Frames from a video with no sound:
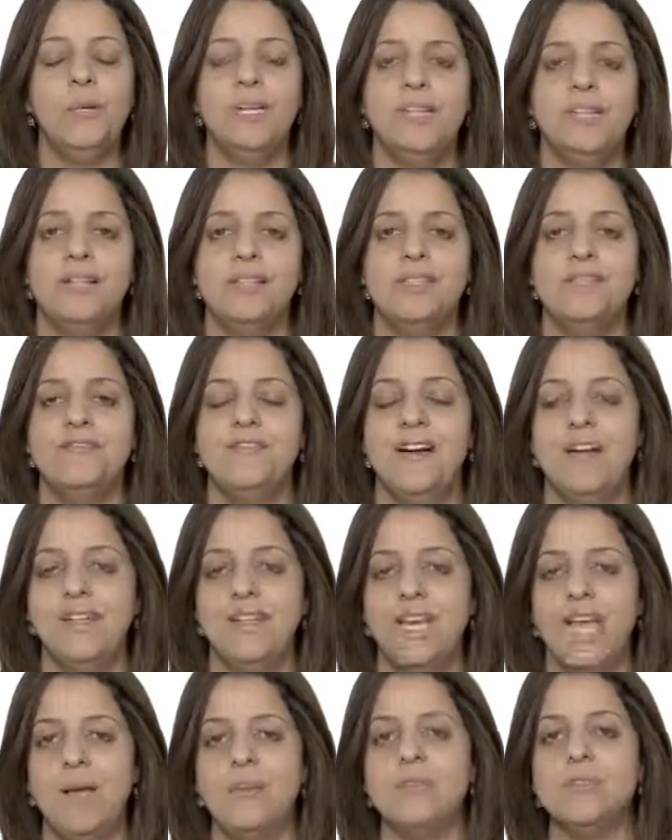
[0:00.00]
we classify
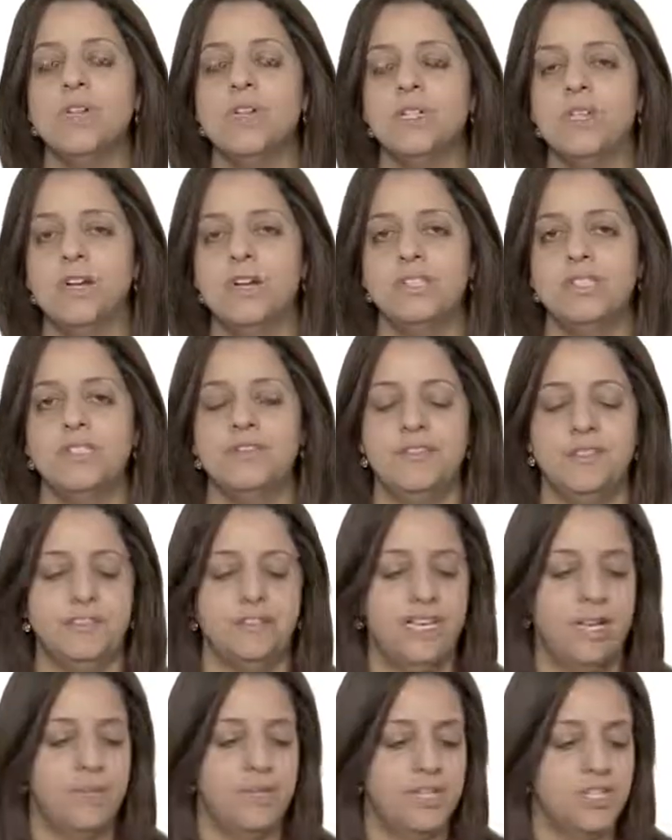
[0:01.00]
games along
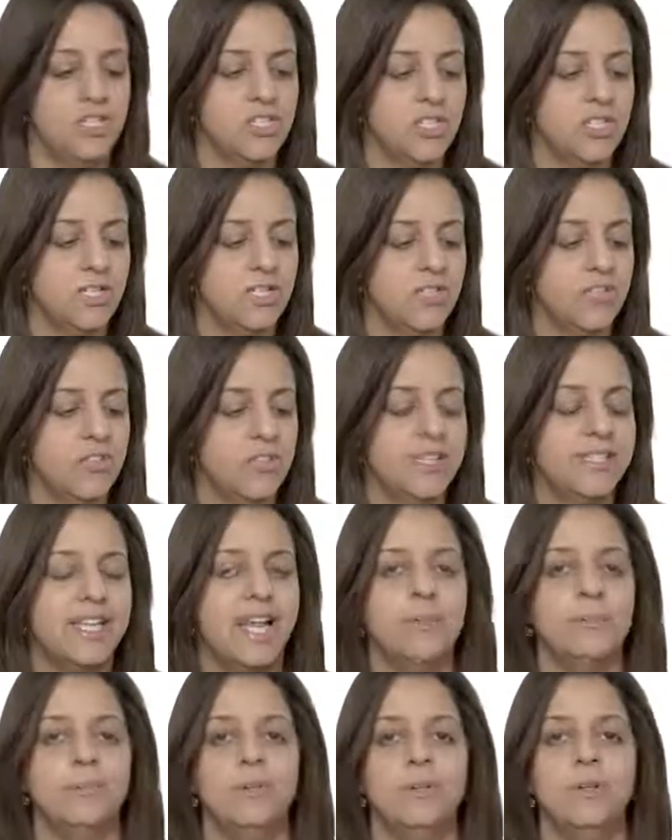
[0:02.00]
different dimensions. For
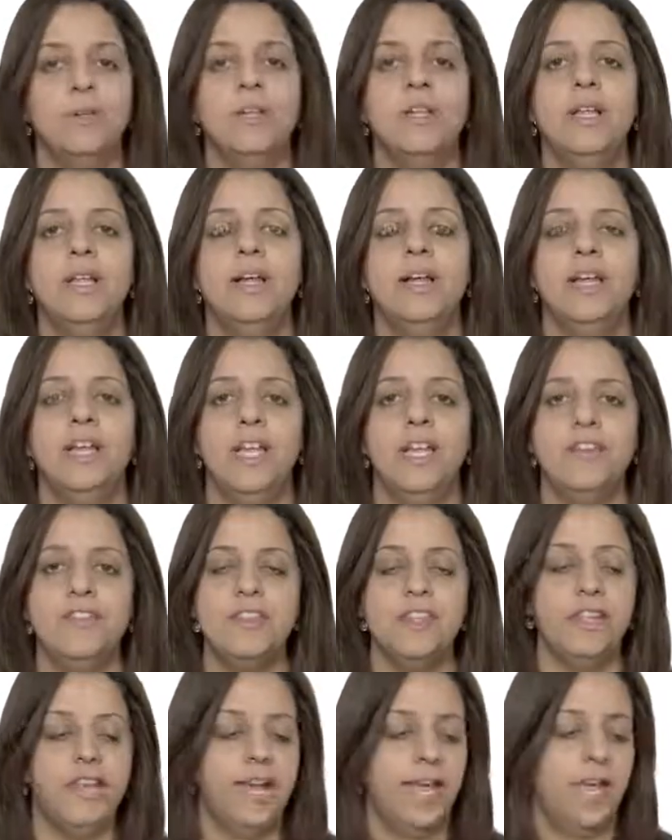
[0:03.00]
example,
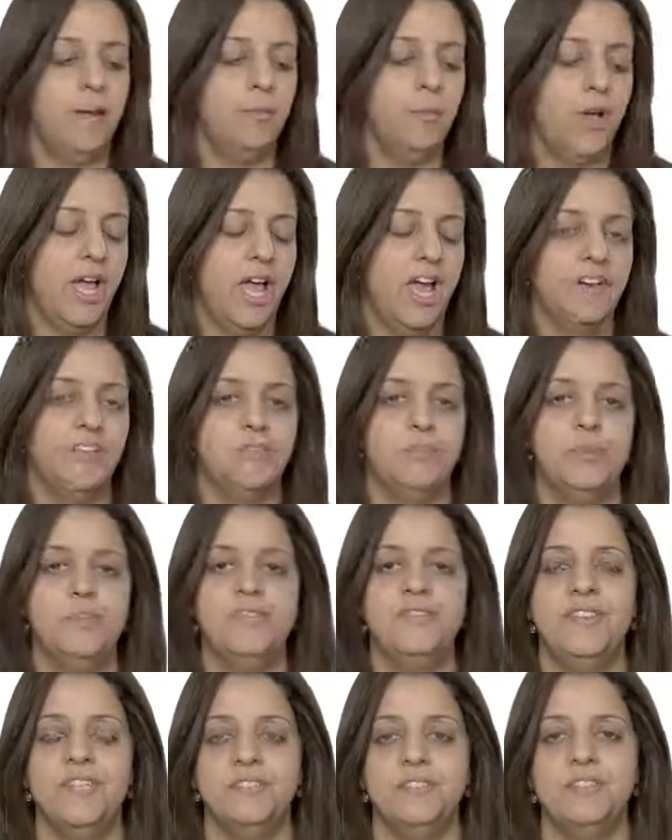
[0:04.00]
if the game we have
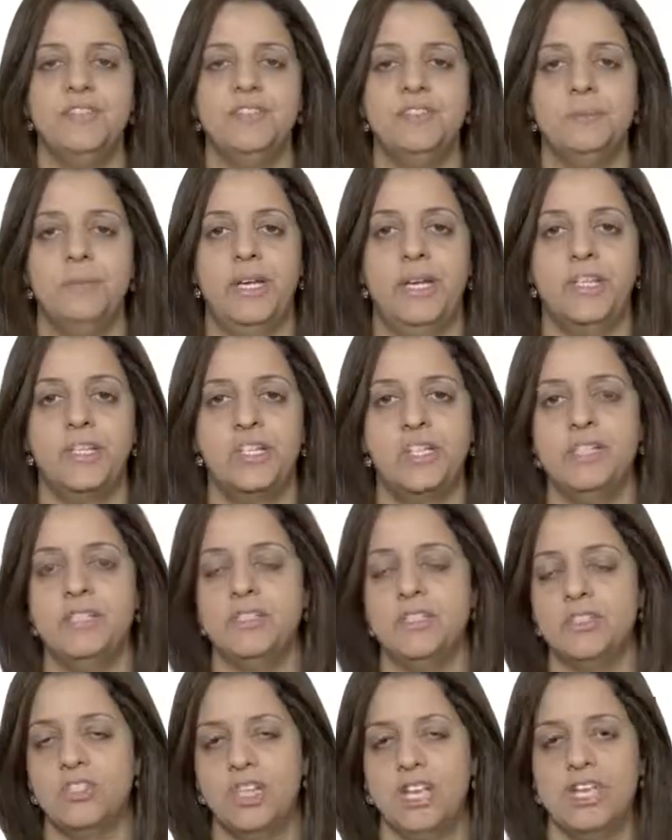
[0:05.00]
perfect
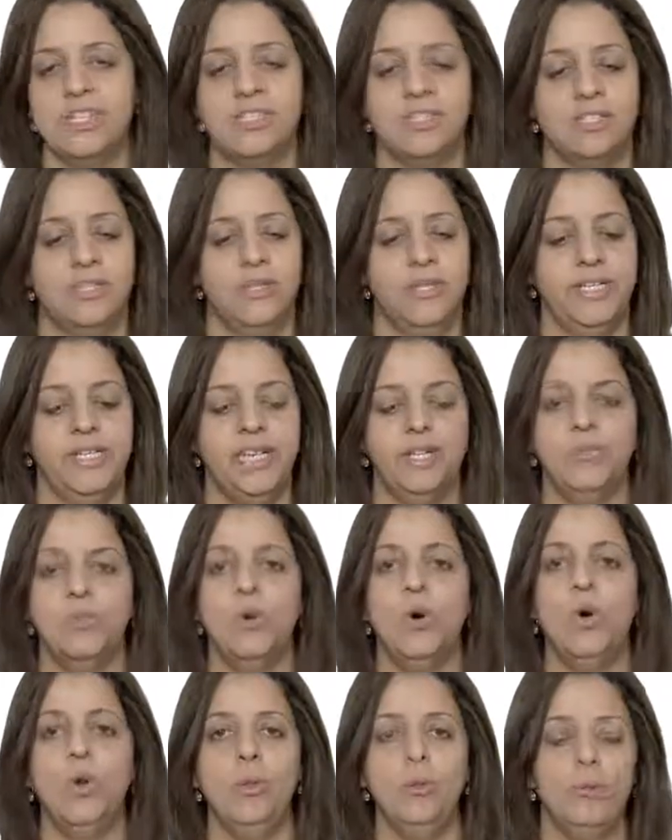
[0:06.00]
information, such as looking at
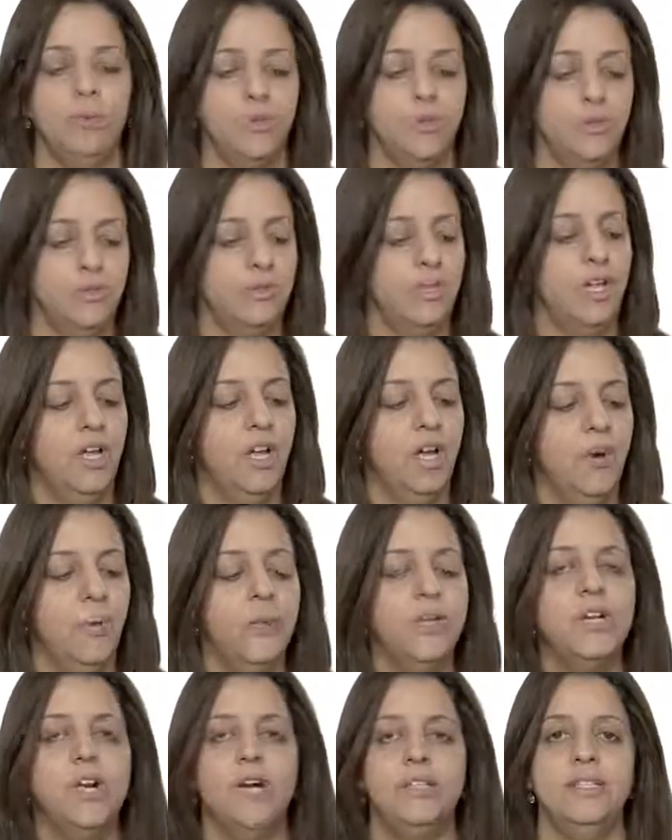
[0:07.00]
the whole board,
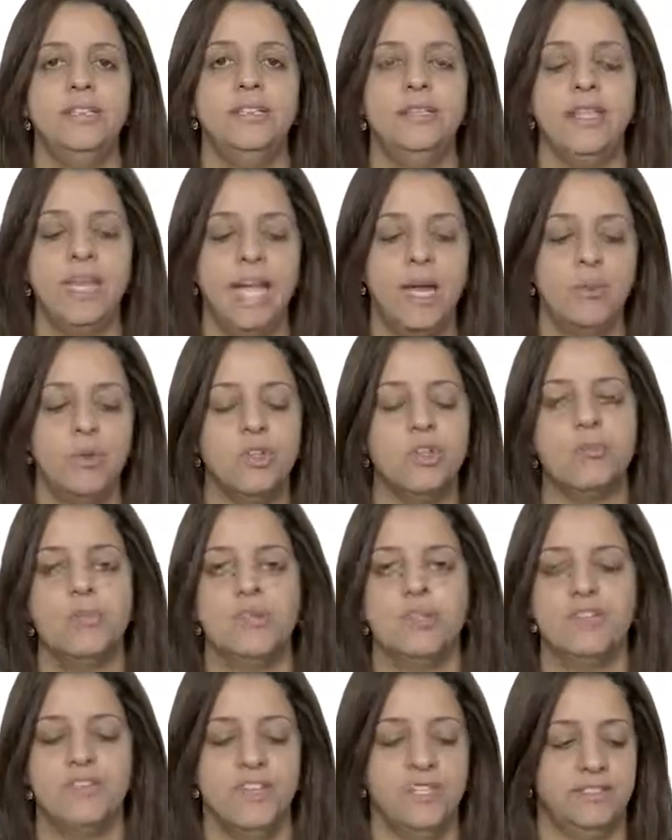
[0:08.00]
we call it a game with
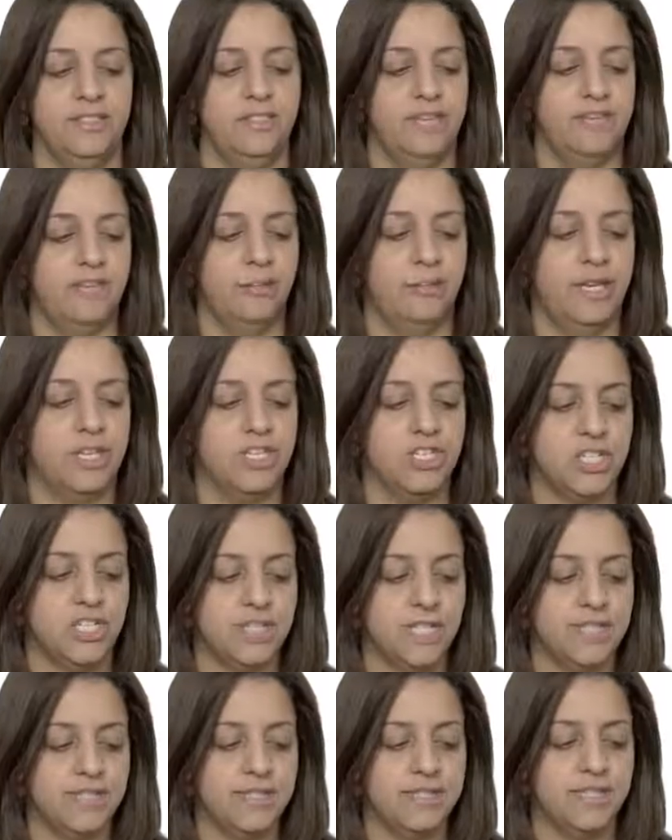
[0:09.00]
perfect
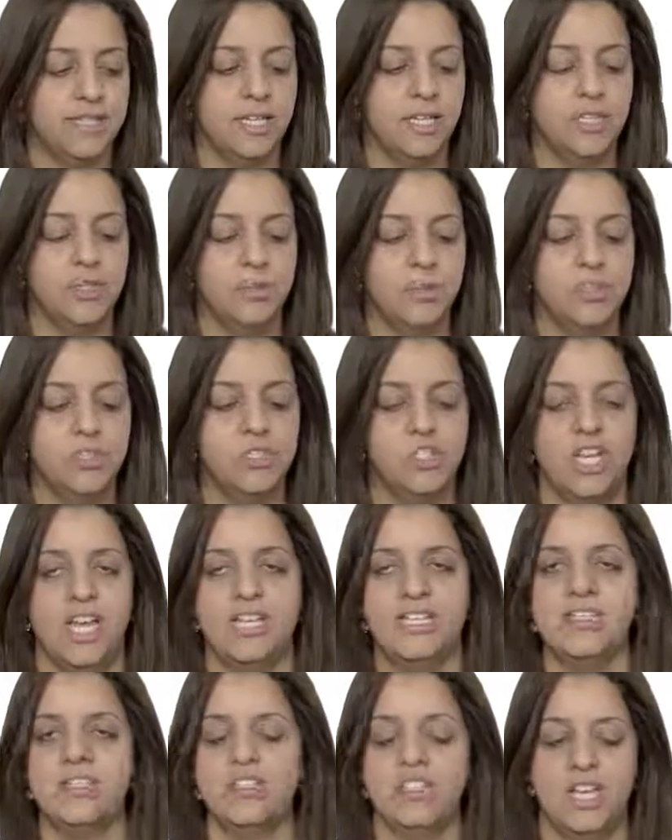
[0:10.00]
information, and this includes
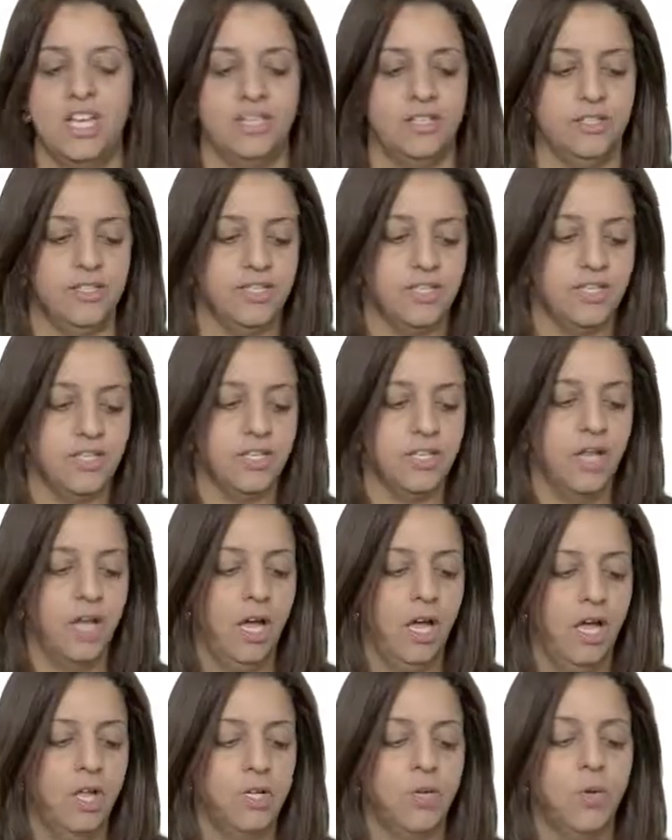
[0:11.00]
chess, checkers,
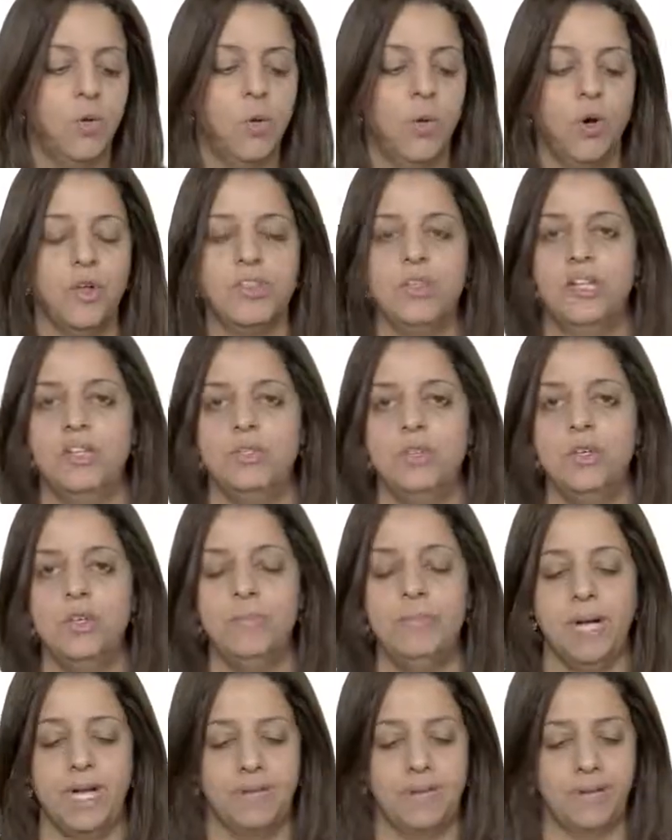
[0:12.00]
Go,
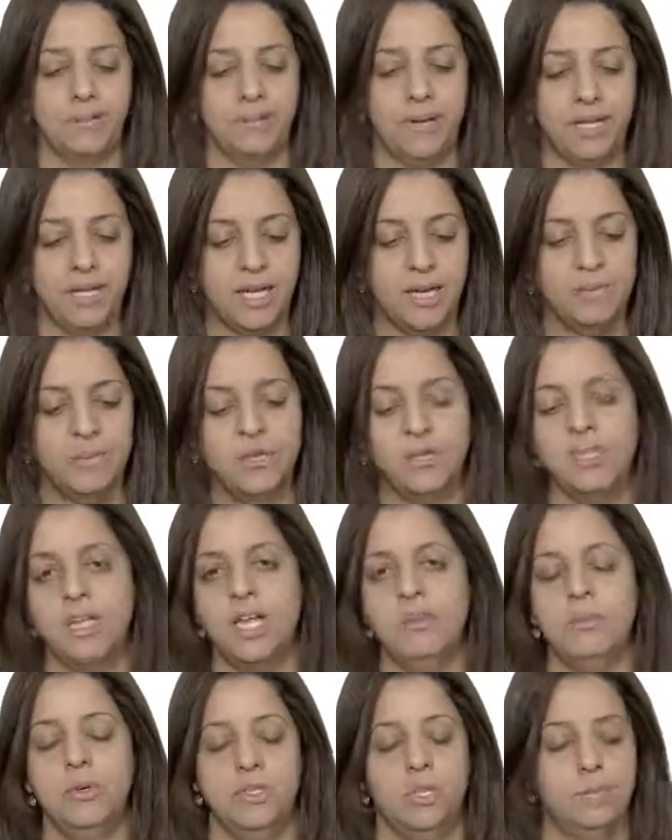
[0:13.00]
Othello, backgammon,
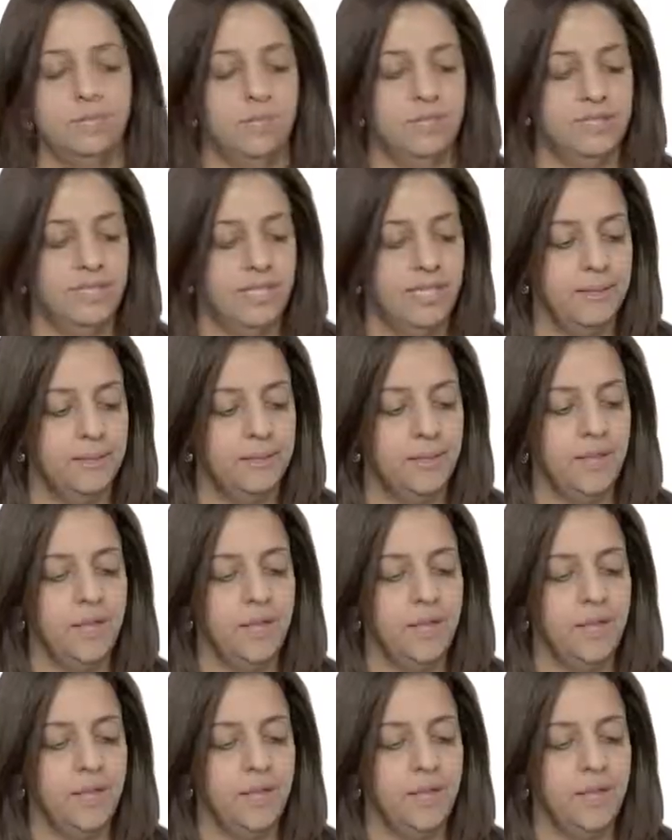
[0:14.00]
and Monopoly.